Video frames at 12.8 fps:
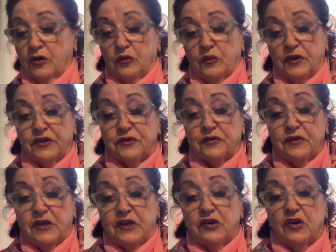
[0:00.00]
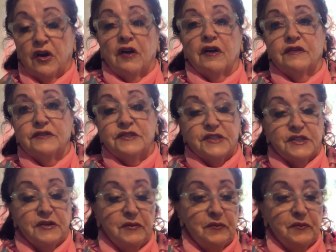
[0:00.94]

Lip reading: with 3 cards.